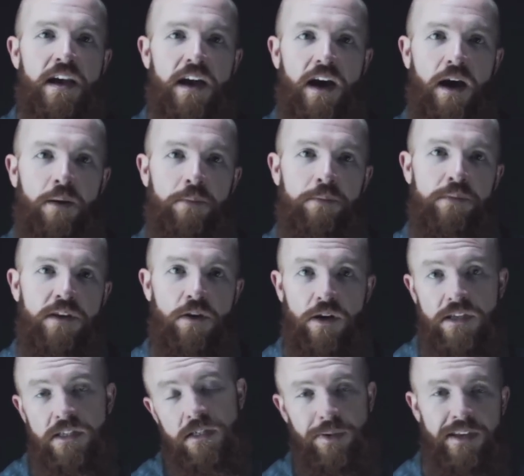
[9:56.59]
Um, you know,
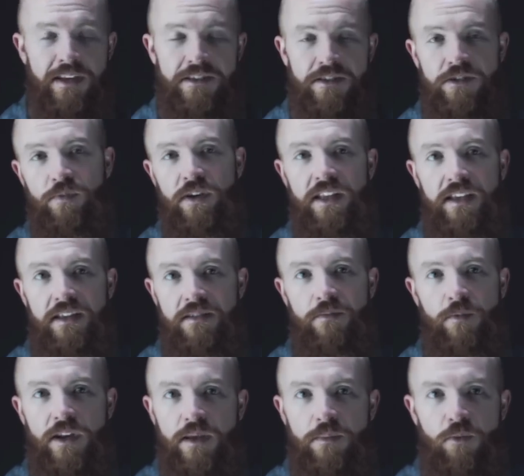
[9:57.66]
us as pen testers, we need
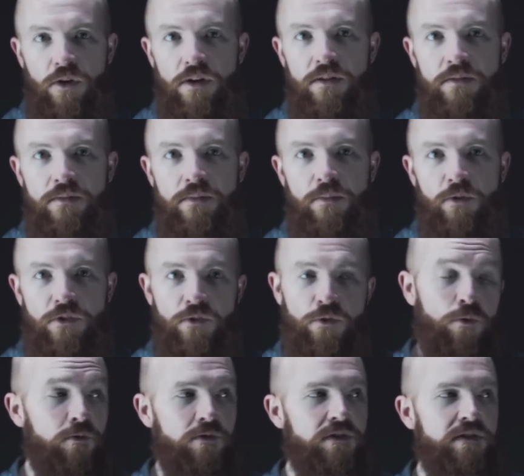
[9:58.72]
we need more more
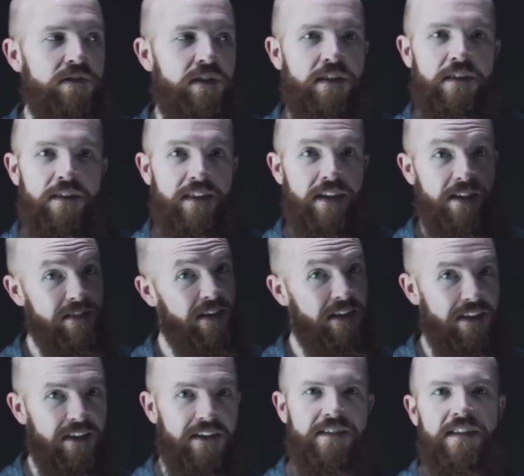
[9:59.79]
tools, things
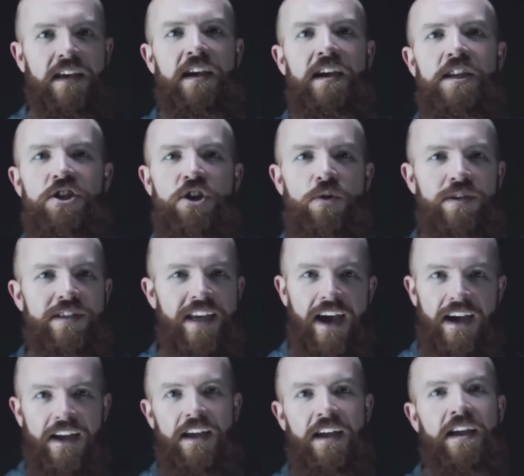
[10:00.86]
like this, to go
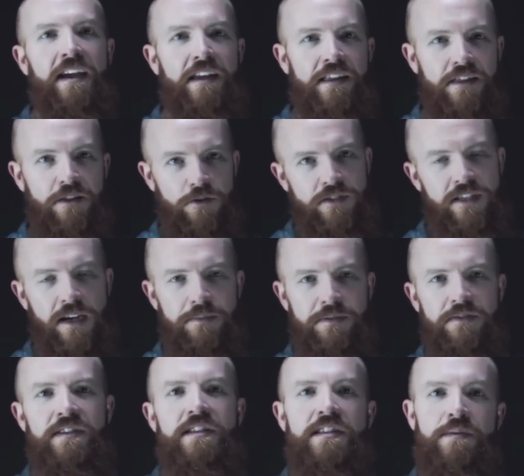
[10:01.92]
attack those types
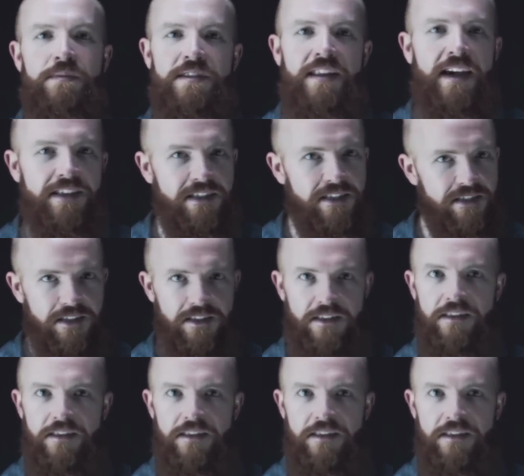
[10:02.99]
of systems, and that's